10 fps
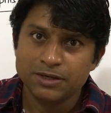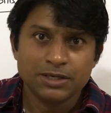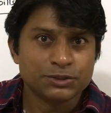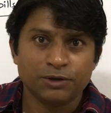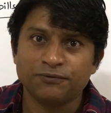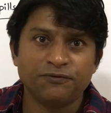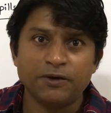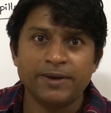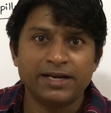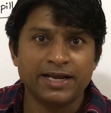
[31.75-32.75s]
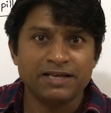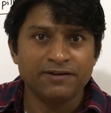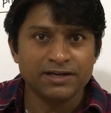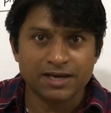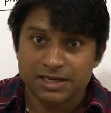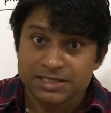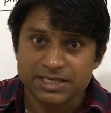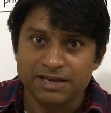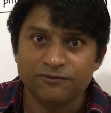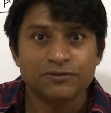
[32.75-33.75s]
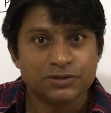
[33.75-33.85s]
So if the female can even conceive,